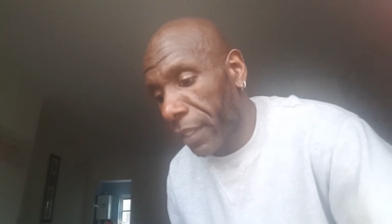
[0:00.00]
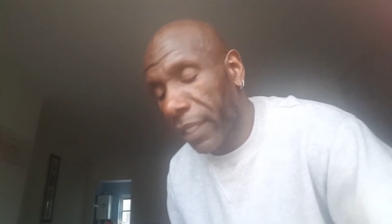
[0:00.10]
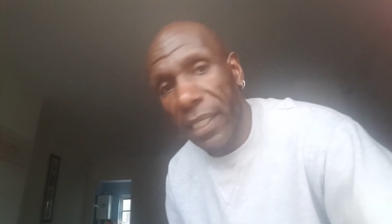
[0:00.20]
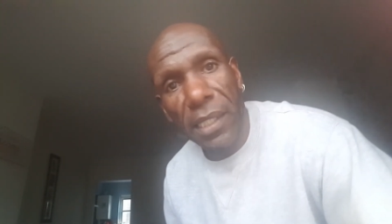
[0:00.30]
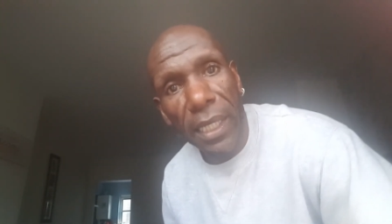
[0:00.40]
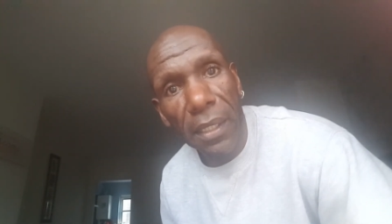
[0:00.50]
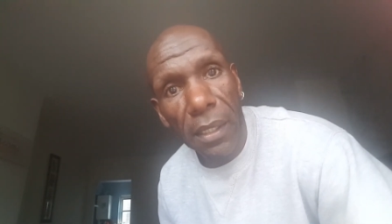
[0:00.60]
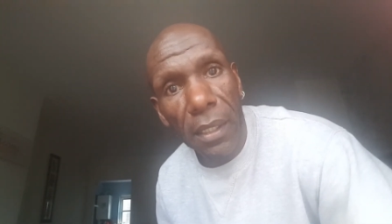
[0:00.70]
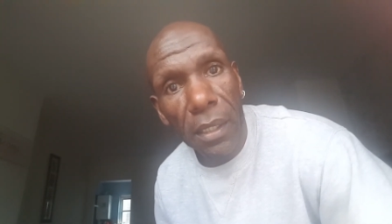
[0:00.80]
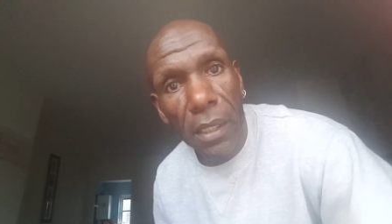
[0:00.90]
Next
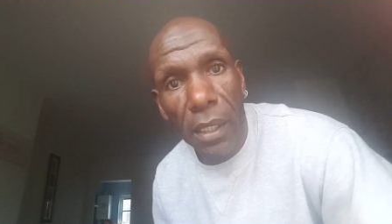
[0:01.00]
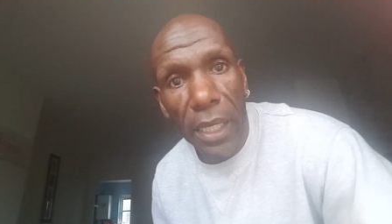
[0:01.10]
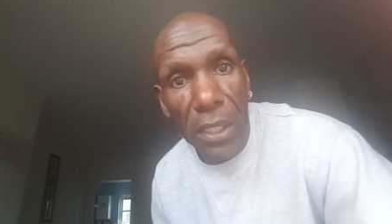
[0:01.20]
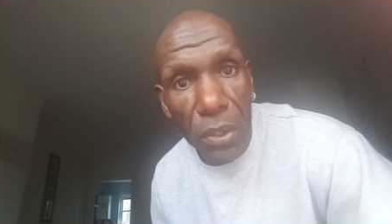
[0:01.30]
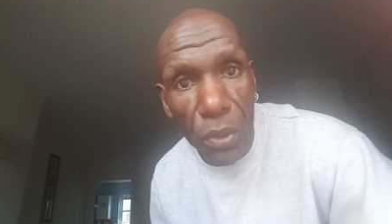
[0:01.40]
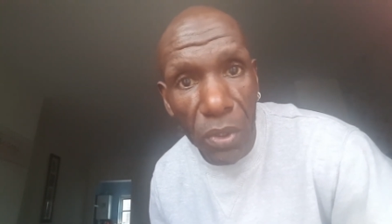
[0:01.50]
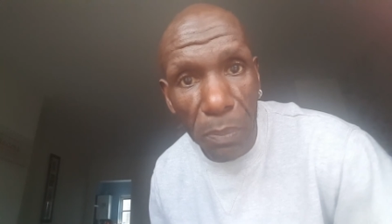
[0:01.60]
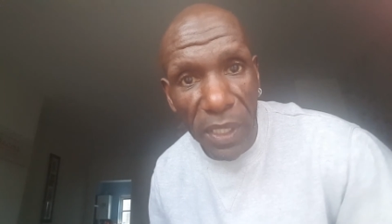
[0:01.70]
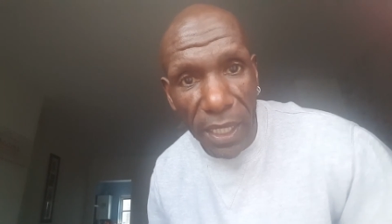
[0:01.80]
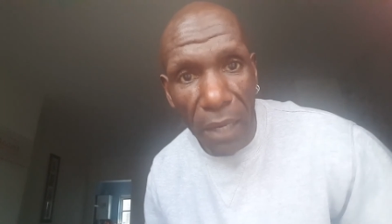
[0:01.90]
thing, excuse
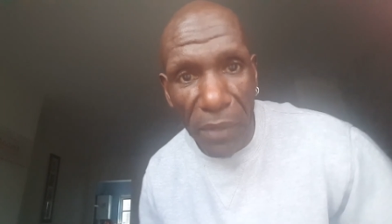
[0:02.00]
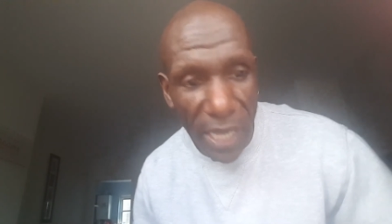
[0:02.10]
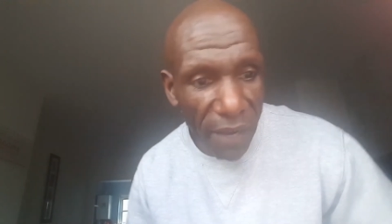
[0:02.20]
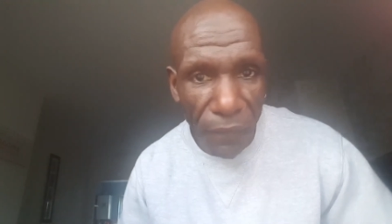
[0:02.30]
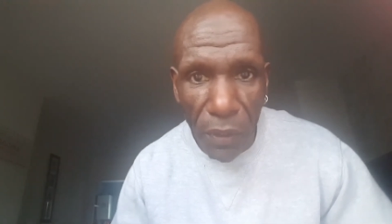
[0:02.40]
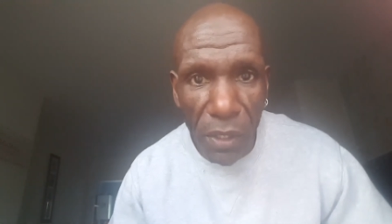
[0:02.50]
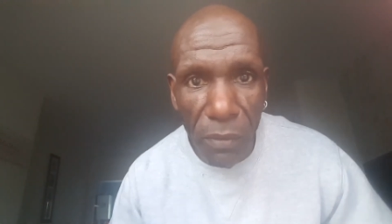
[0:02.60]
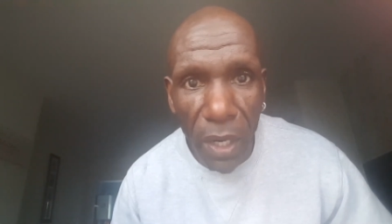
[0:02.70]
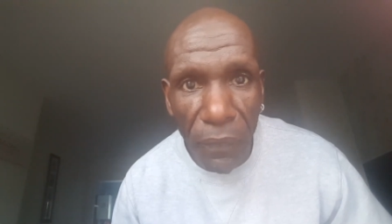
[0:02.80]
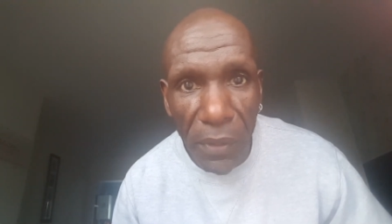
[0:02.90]
me, can we have
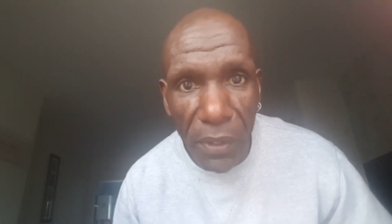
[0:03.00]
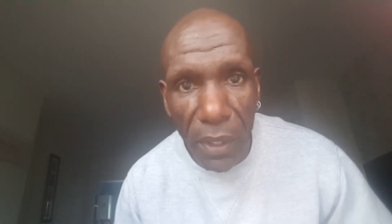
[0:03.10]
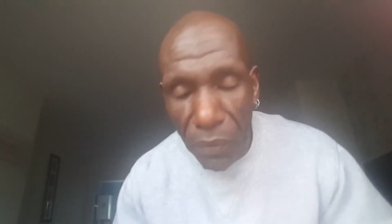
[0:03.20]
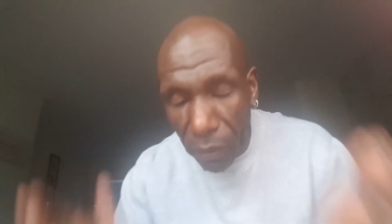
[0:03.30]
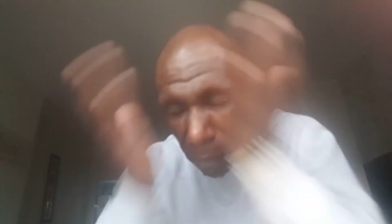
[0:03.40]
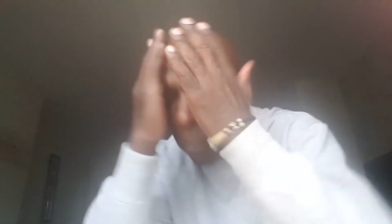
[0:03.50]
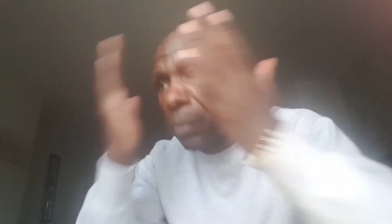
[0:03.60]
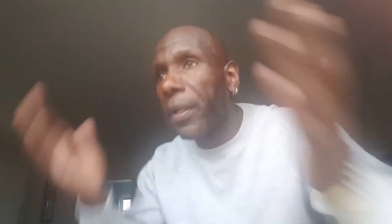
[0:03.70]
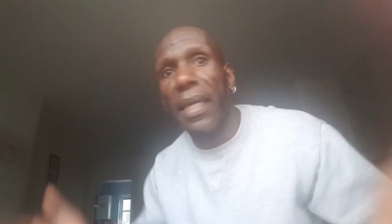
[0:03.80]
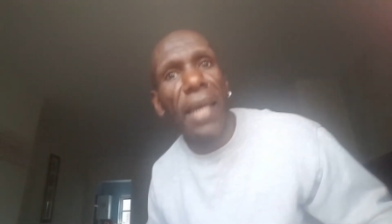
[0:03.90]
photograph with you? I thought,
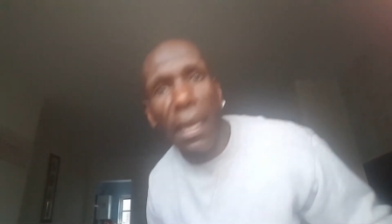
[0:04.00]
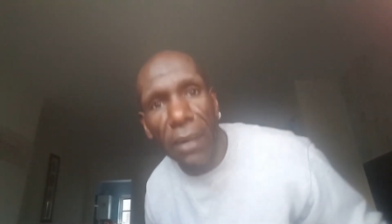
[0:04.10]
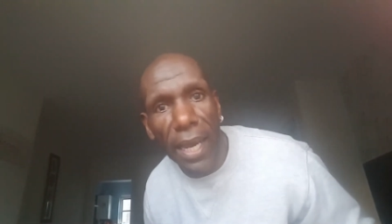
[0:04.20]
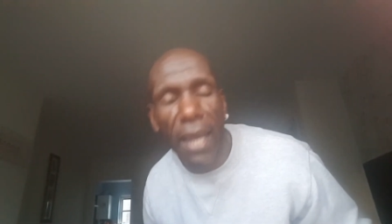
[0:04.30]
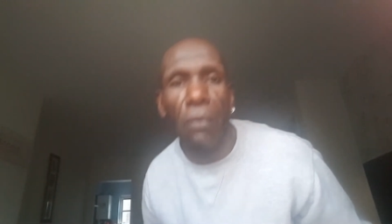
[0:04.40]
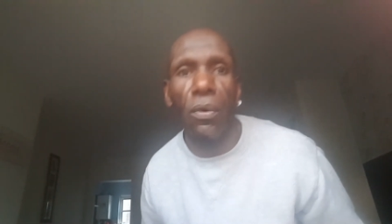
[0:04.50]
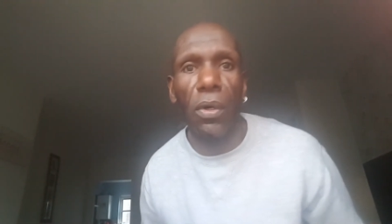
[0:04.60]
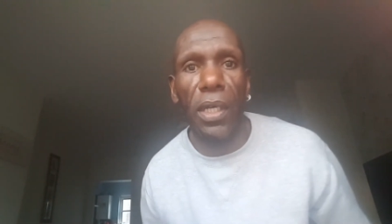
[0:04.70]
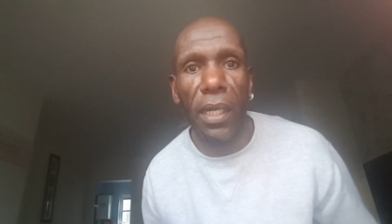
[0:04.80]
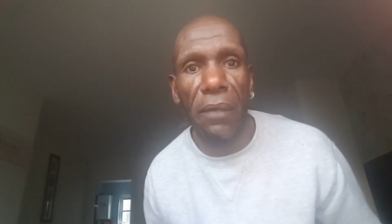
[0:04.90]
boy, how
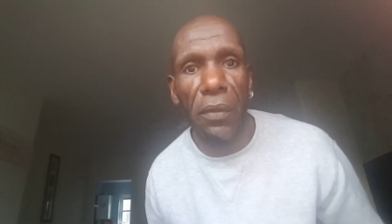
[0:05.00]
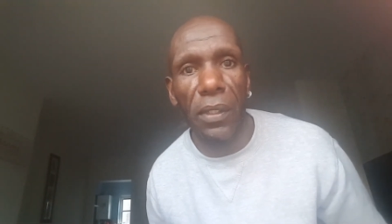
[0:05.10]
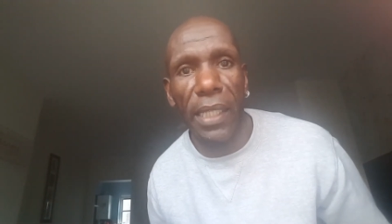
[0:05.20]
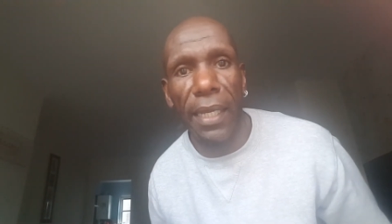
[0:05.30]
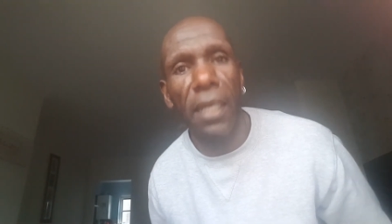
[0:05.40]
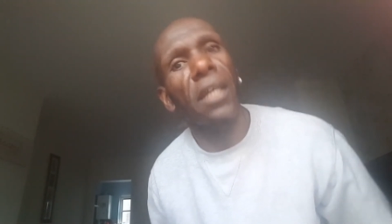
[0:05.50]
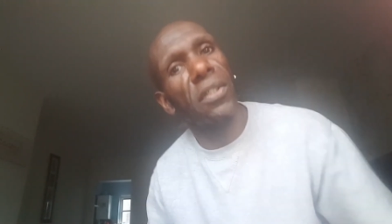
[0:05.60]
wrong could I have got that?